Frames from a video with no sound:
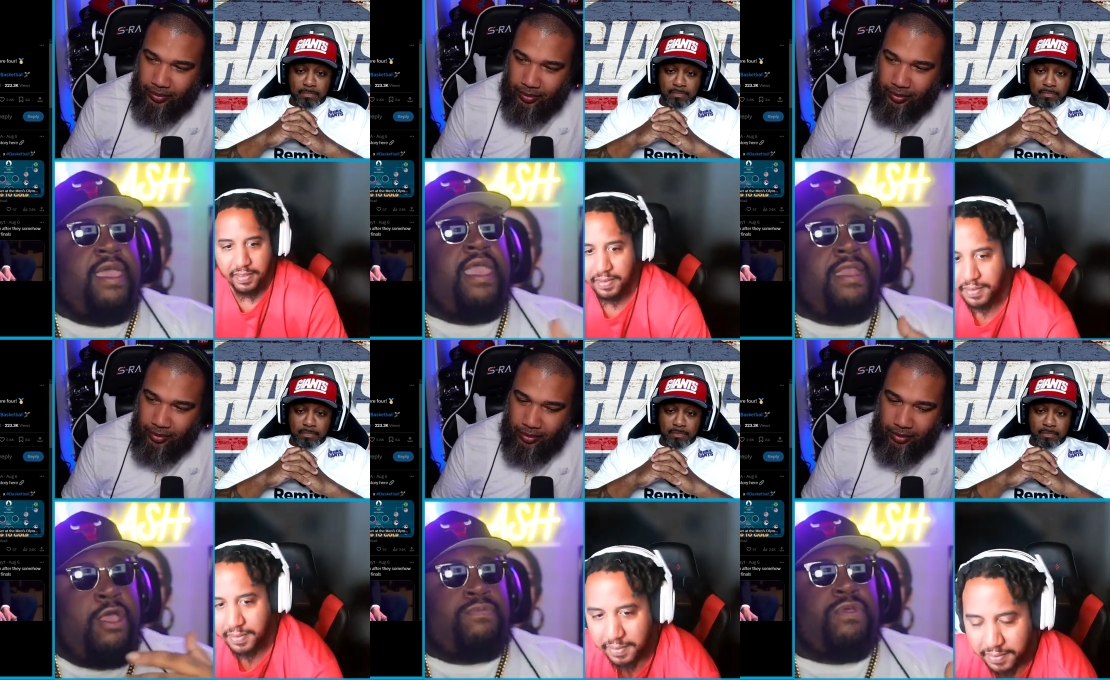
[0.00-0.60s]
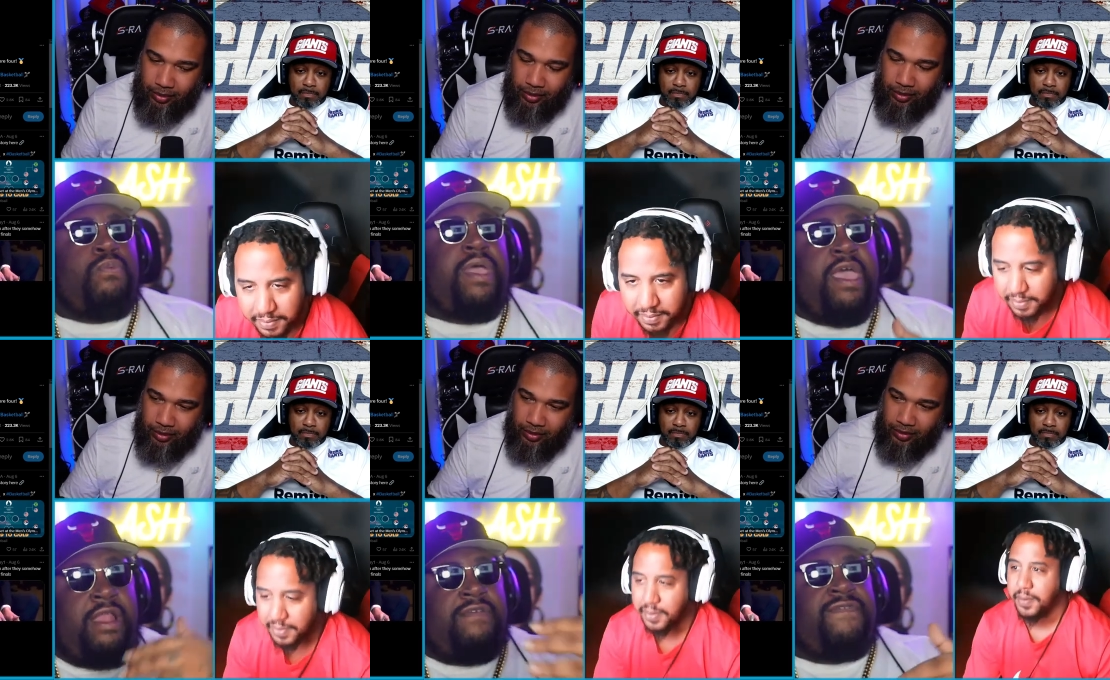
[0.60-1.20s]
Speaker 1: and helped him
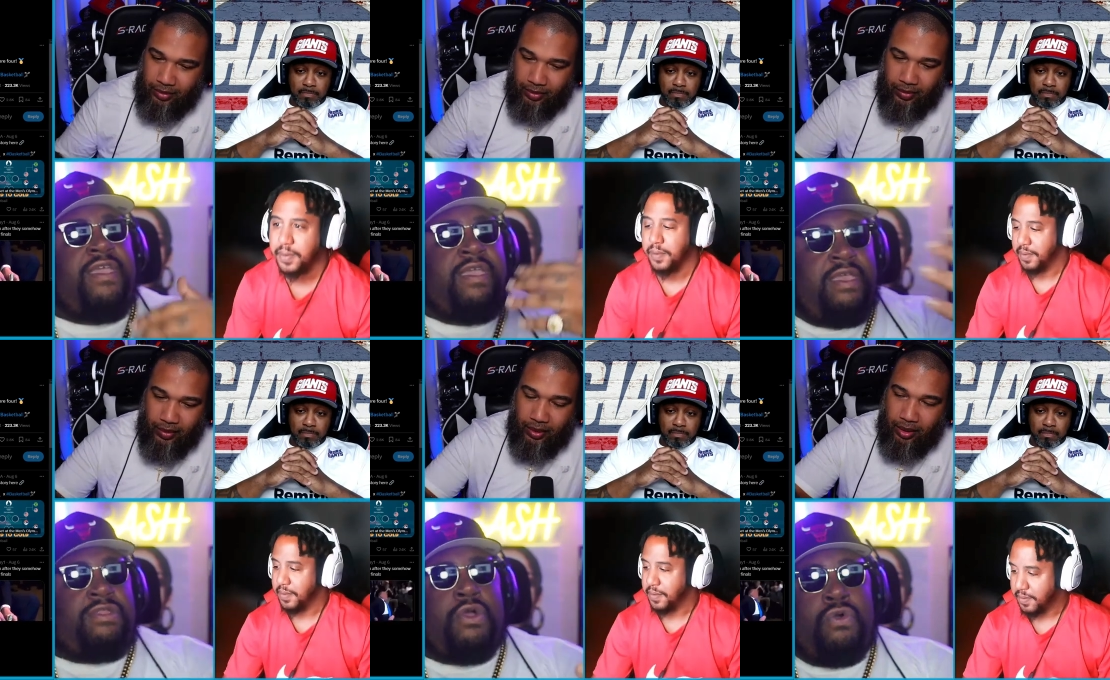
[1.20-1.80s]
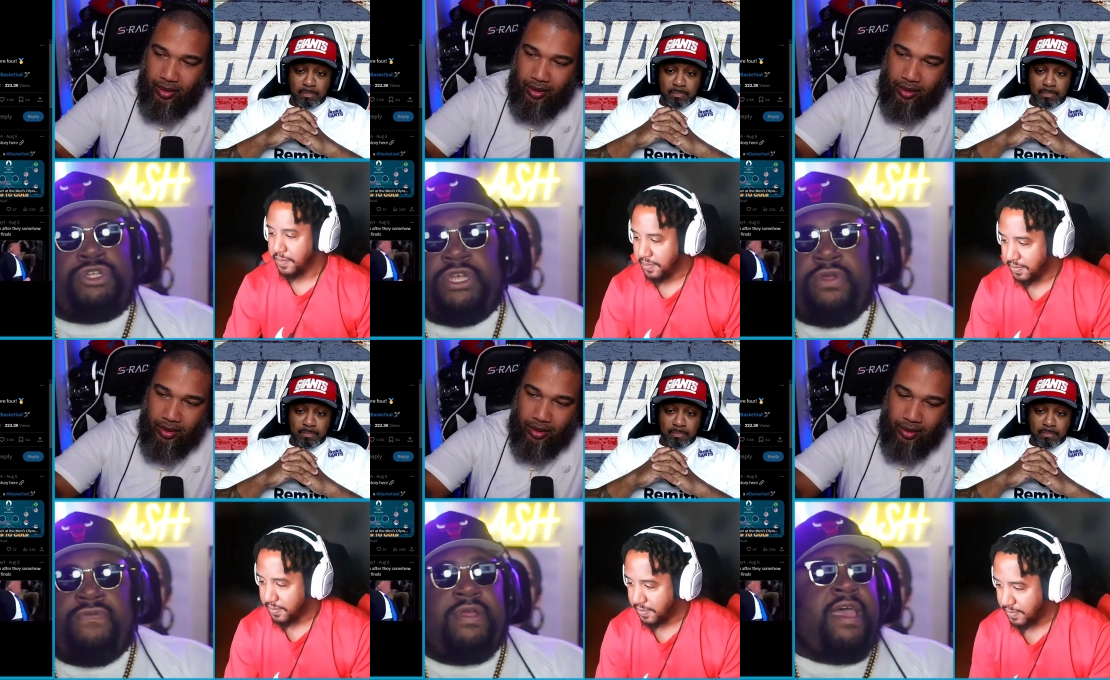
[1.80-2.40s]
elevate his coaching
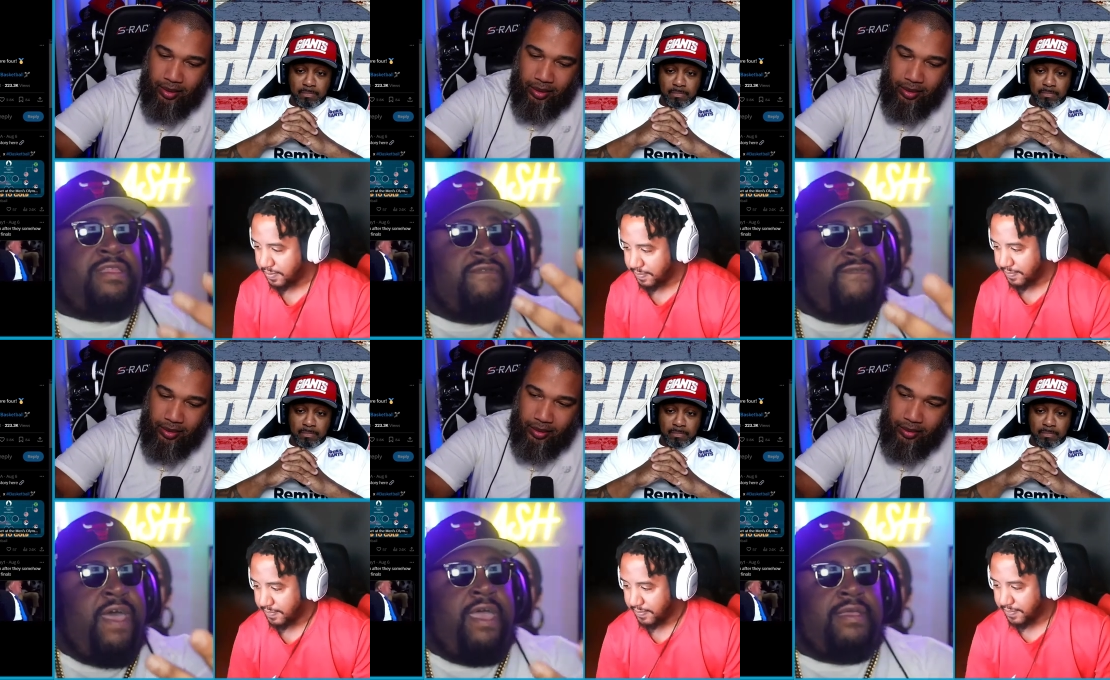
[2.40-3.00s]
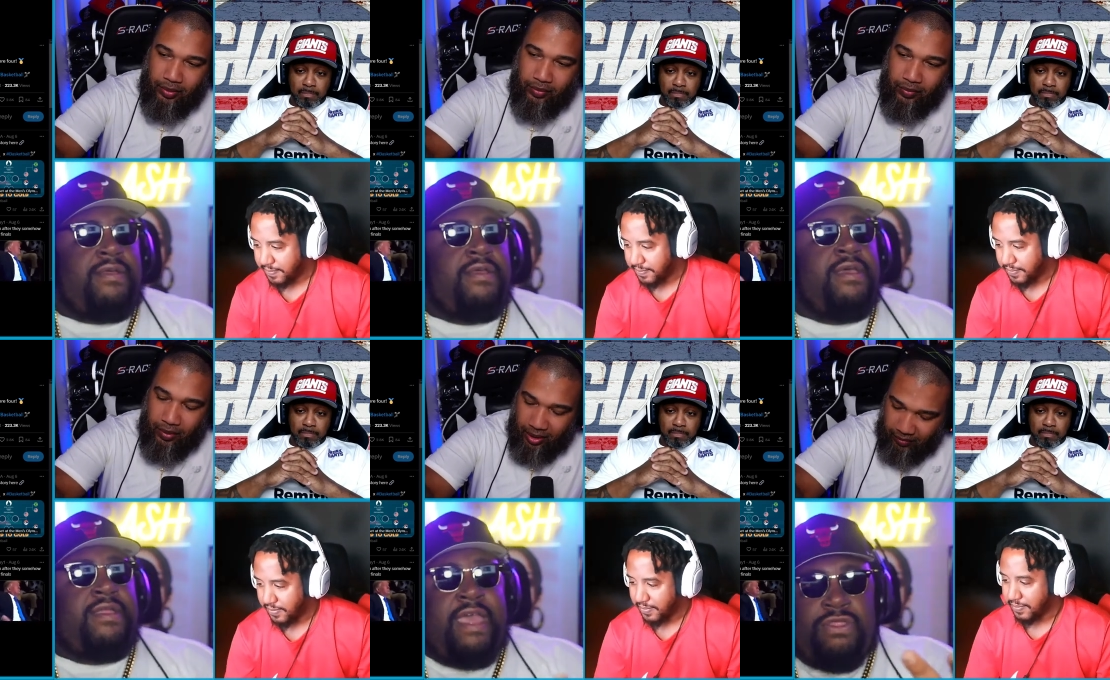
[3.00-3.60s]
career. That's a fact.
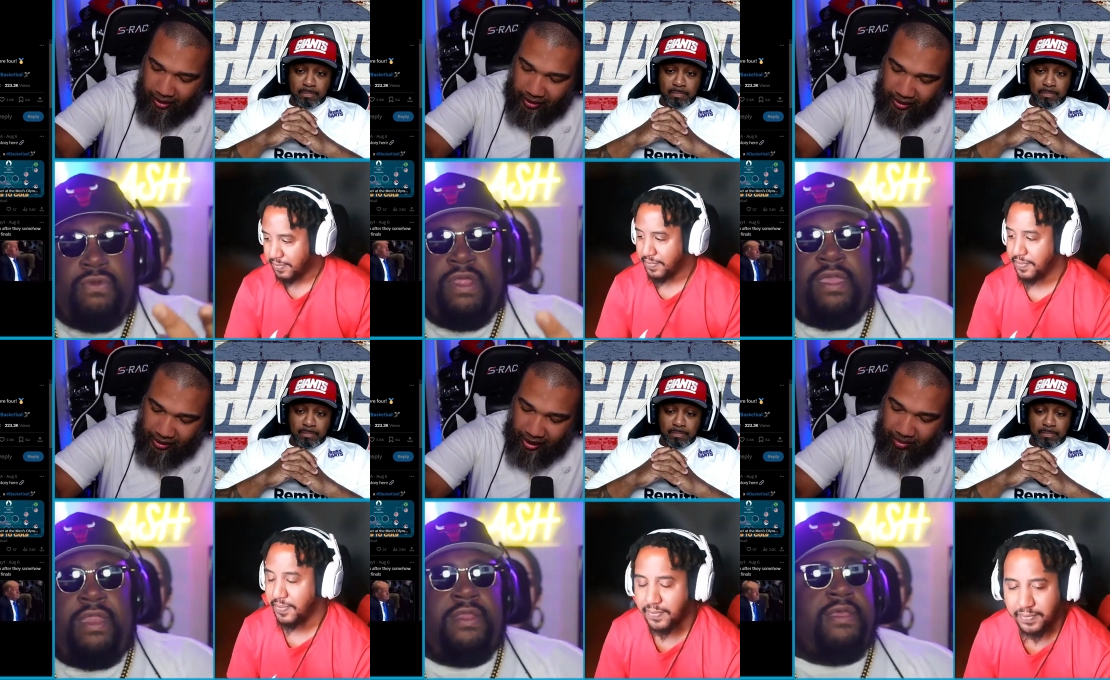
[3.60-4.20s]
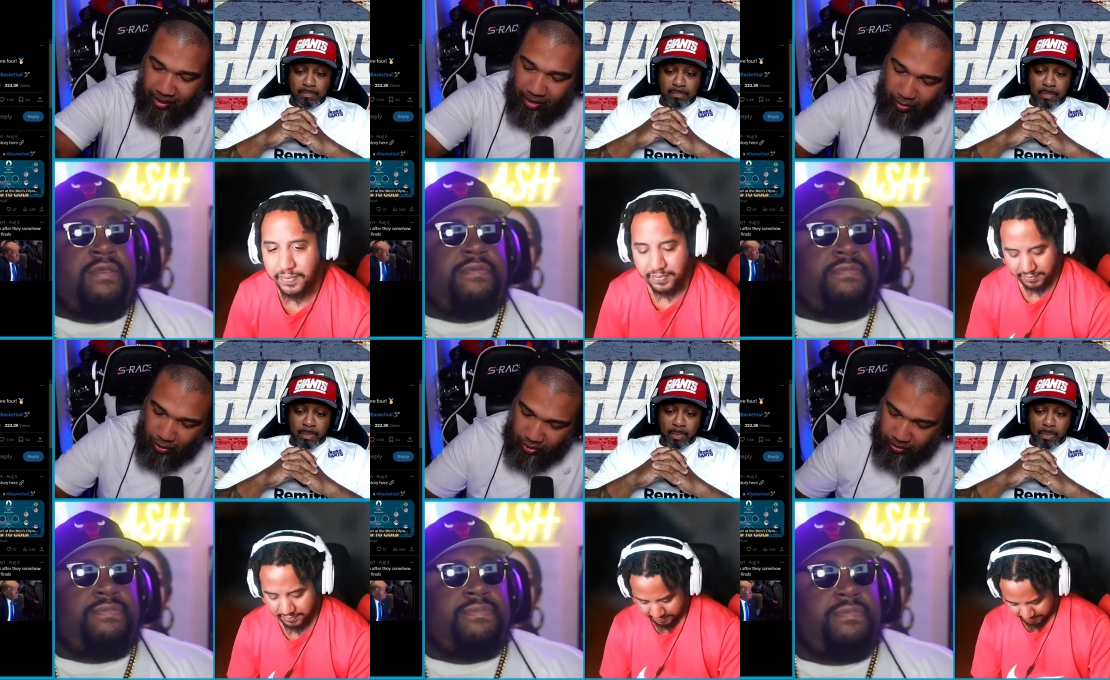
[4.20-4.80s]
That's right, on right. the internet. said
Speaker 2: that
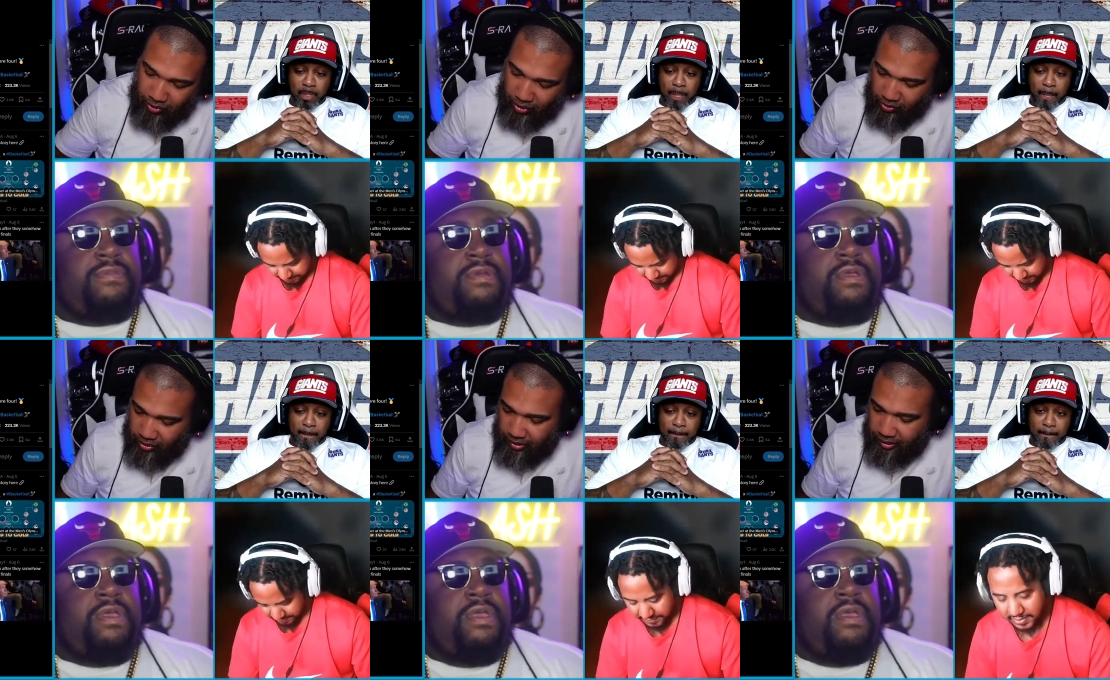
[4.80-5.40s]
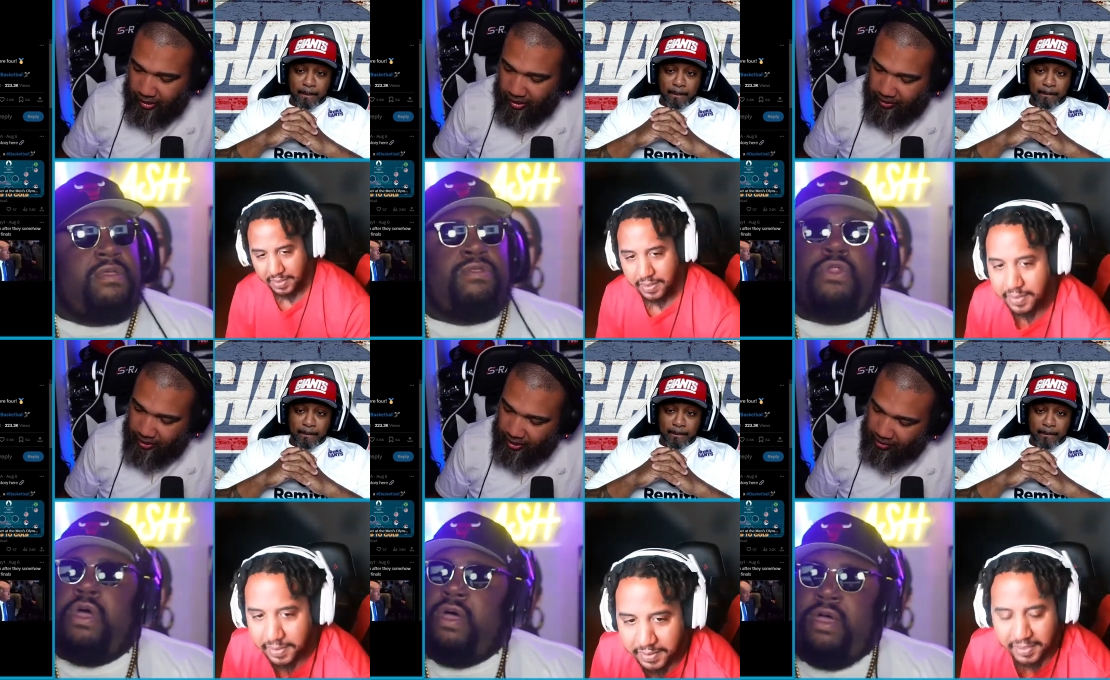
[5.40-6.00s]
about multiple coaches.
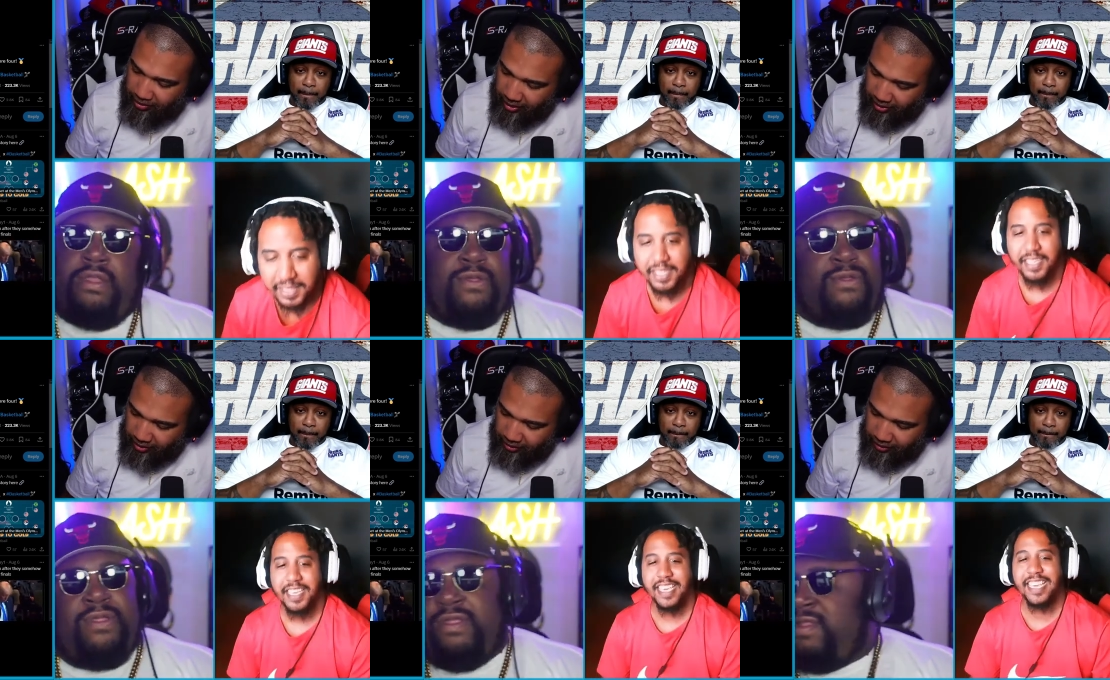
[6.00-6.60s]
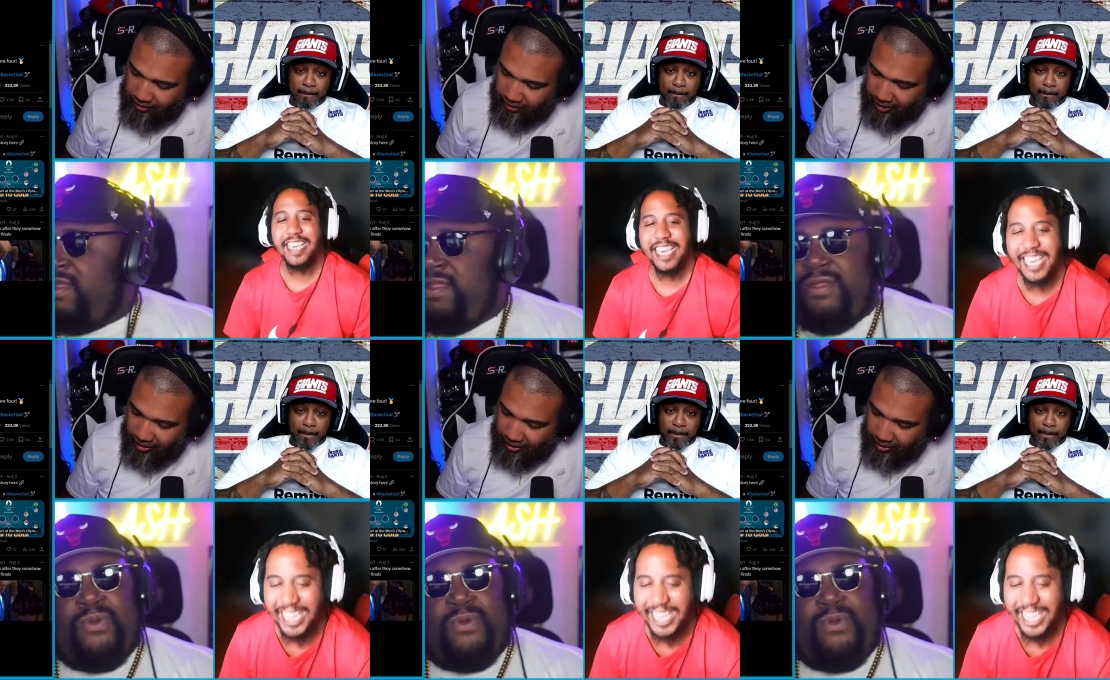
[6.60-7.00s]
Speaker 1: Nah, no, no, no, no, no,